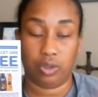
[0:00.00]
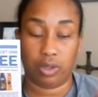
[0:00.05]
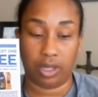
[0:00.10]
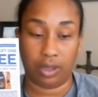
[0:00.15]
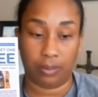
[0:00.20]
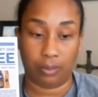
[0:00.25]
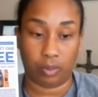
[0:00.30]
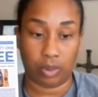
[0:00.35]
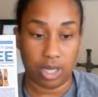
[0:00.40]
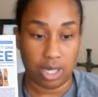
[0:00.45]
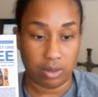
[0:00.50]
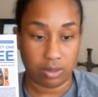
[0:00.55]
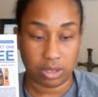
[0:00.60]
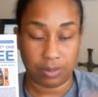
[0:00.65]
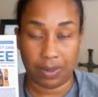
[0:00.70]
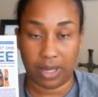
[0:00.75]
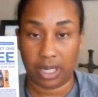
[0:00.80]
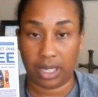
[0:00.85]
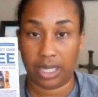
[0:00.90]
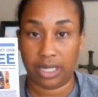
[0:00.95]
You can browse
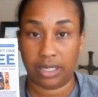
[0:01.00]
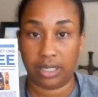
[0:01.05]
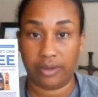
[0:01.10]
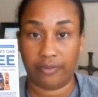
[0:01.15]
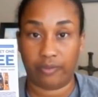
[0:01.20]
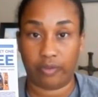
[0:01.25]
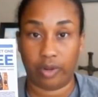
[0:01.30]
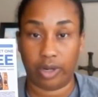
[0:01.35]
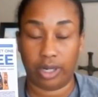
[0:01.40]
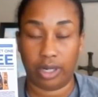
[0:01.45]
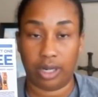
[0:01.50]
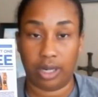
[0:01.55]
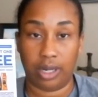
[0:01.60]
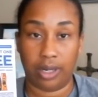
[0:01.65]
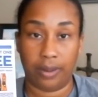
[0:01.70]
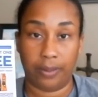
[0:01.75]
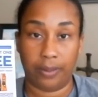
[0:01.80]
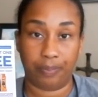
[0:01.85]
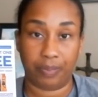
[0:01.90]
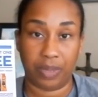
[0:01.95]
by the different
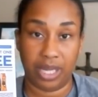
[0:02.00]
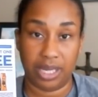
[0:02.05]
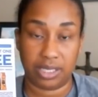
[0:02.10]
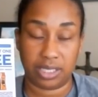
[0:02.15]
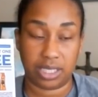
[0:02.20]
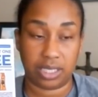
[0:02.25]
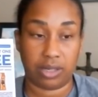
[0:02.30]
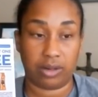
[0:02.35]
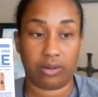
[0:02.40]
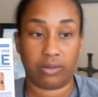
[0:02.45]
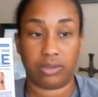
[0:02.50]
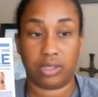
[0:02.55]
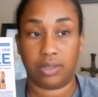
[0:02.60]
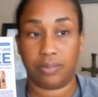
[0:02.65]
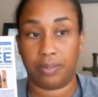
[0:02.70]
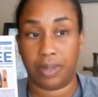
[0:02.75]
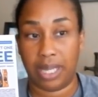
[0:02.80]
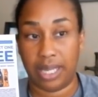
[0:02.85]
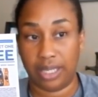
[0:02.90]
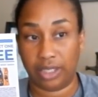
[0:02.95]
inserts,
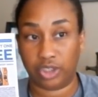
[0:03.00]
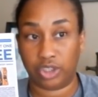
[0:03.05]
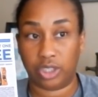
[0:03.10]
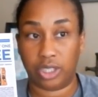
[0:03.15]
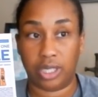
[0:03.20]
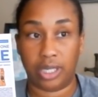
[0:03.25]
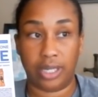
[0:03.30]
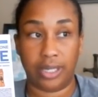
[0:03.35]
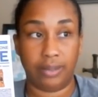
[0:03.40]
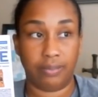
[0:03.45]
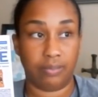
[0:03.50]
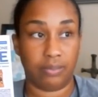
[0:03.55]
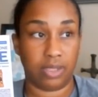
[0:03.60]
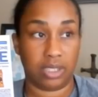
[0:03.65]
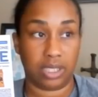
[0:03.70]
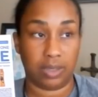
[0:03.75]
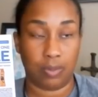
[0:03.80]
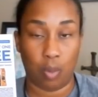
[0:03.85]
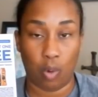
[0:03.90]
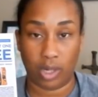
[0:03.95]
PNG,
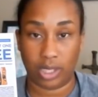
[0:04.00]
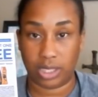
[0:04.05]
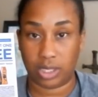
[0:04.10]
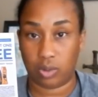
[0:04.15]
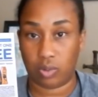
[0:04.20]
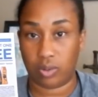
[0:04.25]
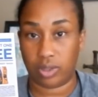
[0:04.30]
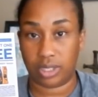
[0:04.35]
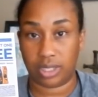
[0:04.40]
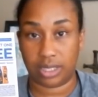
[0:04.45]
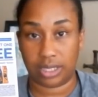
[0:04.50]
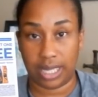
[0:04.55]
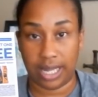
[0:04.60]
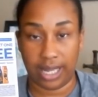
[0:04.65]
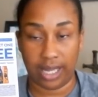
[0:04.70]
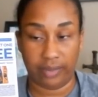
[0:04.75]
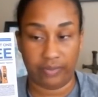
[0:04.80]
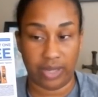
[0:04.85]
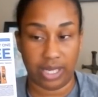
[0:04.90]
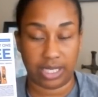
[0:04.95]
Smart Source,
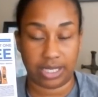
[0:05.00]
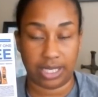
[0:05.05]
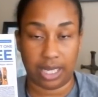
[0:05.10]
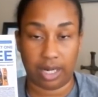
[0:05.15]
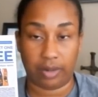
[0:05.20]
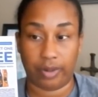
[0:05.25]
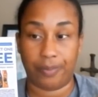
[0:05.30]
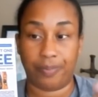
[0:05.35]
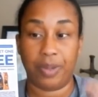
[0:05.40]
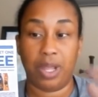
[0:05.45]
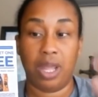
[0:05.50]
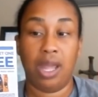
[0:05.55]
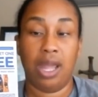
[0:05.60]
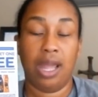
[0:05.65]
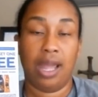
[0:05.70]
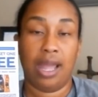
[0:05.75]
Save, etc.,